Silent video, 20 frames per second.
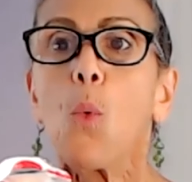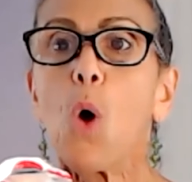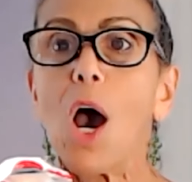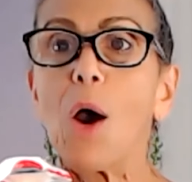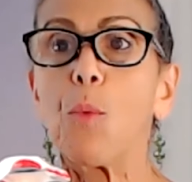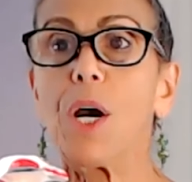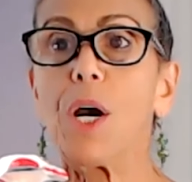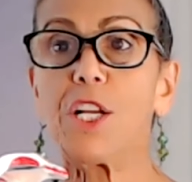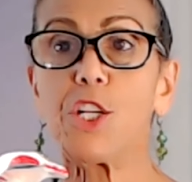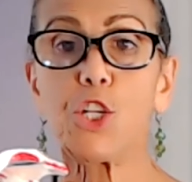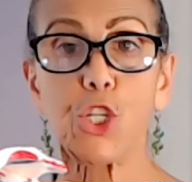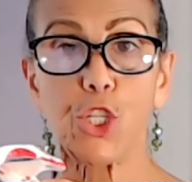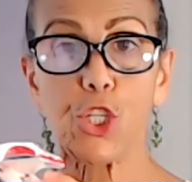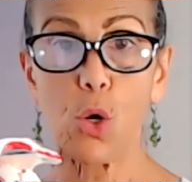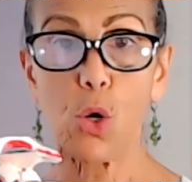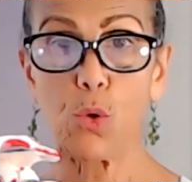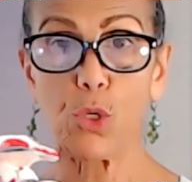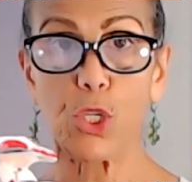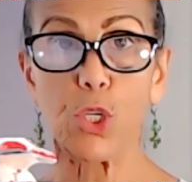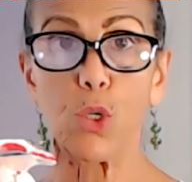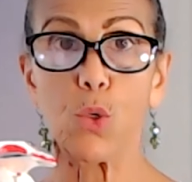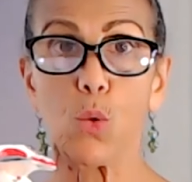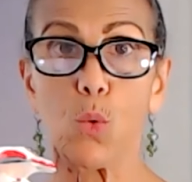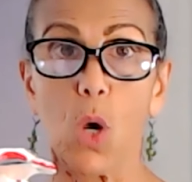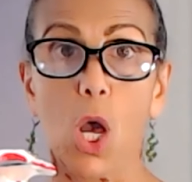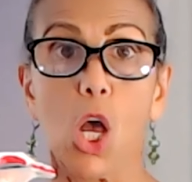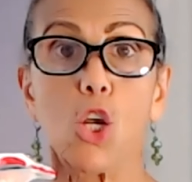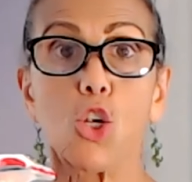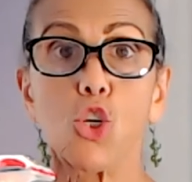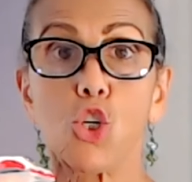I want to show
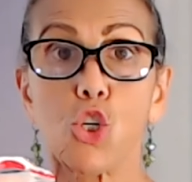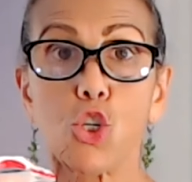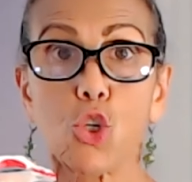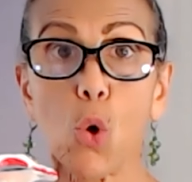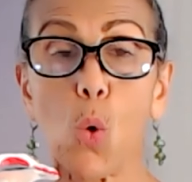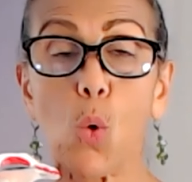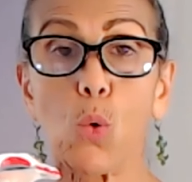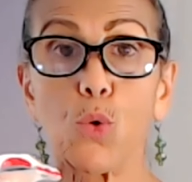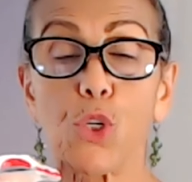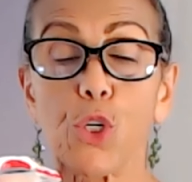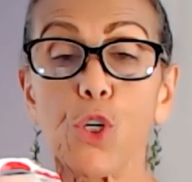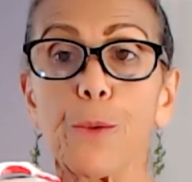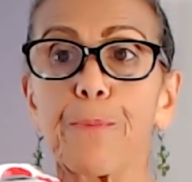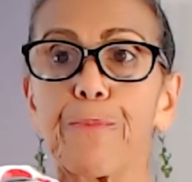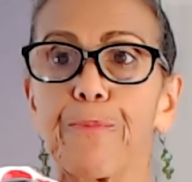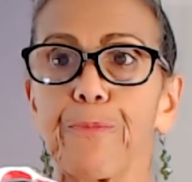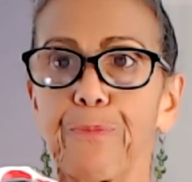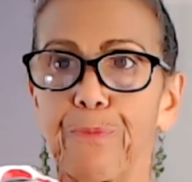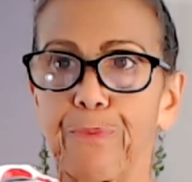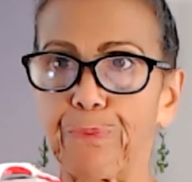you shoulder